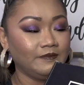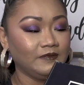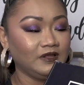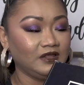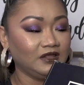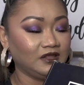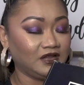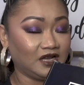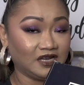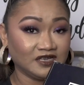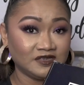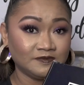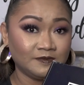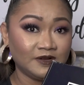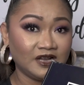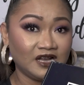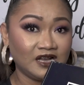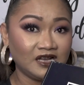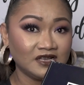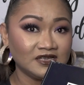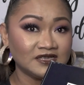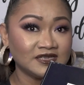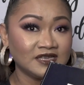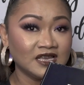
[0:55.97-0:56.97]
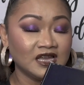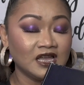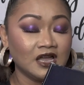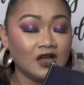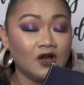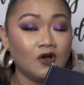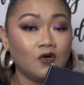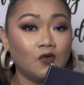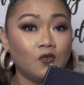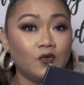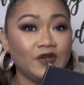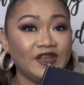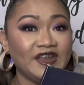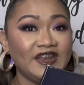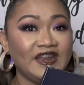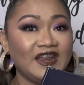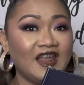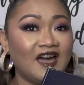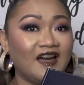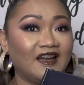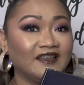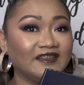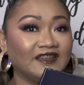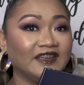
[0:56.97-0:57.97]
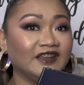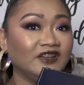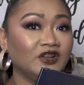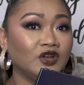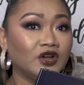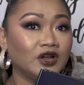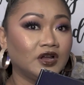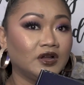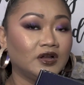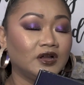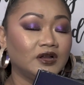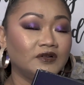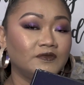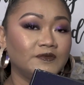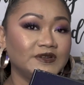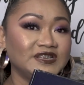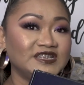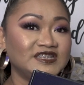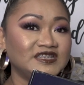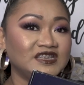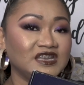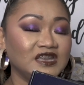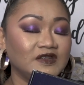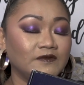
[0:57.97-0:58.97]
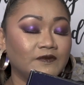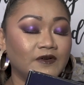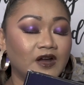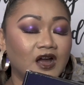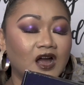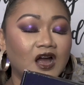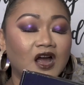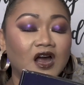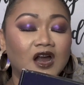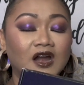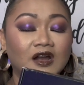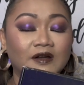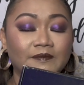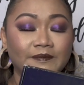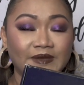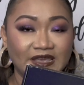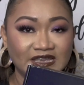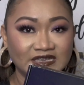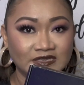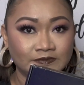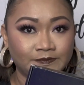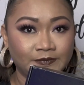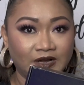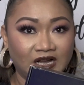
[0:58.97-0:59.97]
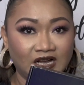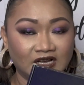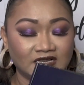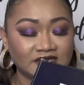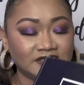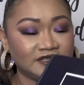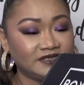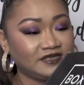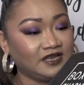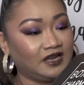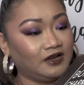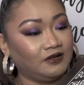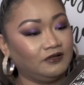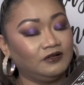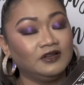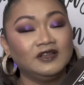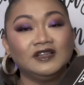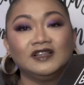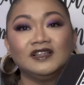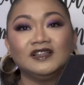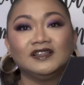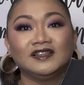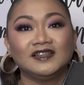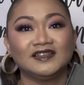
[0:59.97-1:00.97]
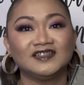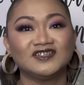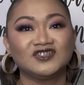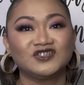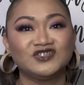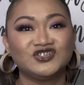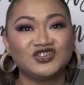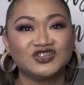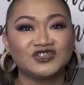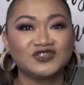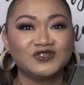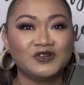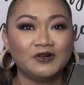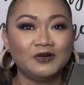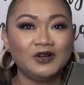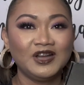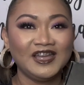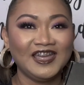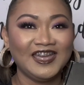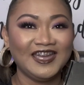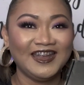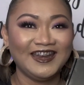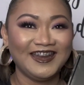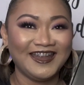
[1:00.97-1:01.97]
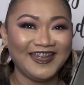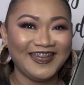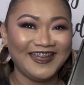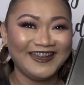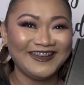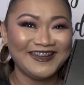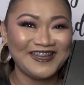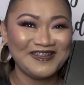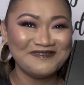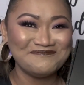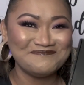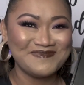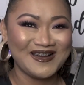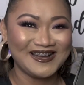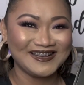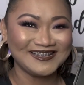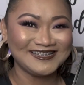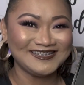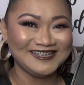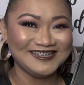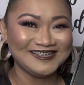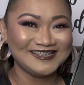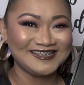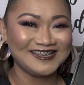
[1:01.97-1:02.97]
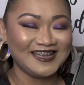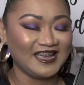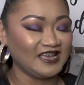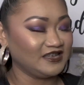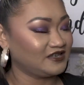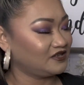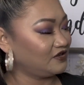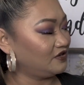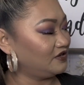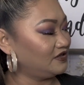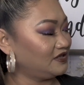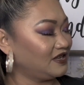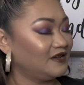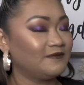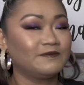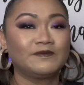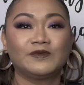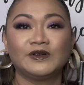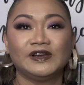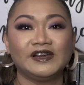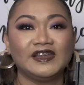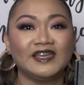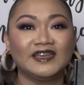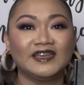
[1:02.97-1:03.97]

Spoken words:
Luxe Box, we're not gonna receive our base box. So let's just go ahead and unbox this, guys, because I'm pretty